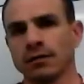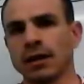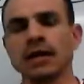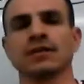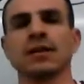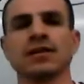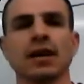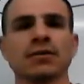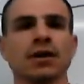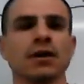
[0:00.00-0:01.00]
lots of things
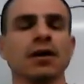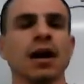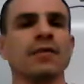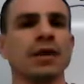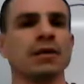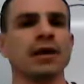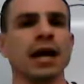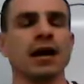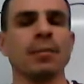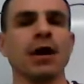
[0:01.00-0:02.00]
out there on the
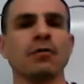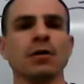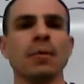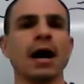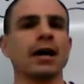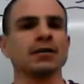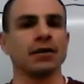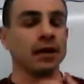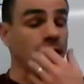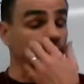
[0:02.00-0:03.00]
internet about mnemonics
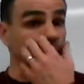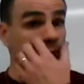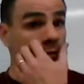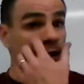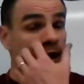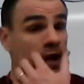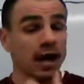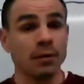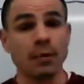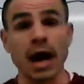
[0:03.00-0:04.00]
that'll help you.
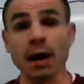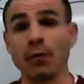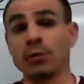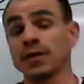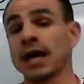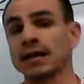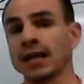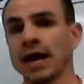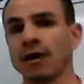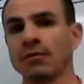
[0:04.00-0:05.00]
Um, I will put that
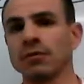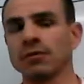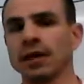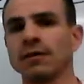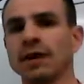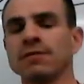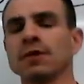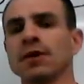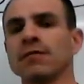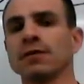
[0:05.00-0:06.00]
down if, if,
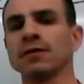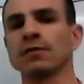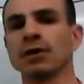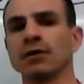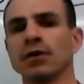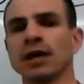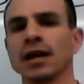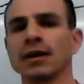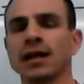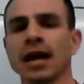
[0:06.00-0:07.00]
you're if you're looking
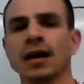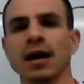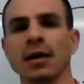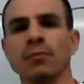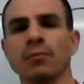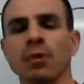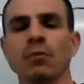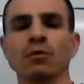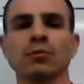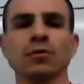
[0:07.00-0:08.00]
at that. Um, but
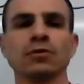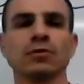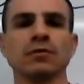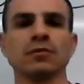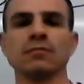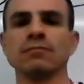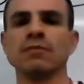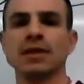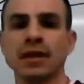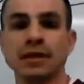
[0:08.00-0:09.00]
we'll, we'll,
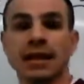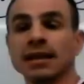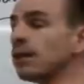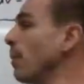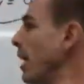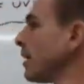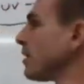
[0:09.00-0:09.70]
the the mnemonic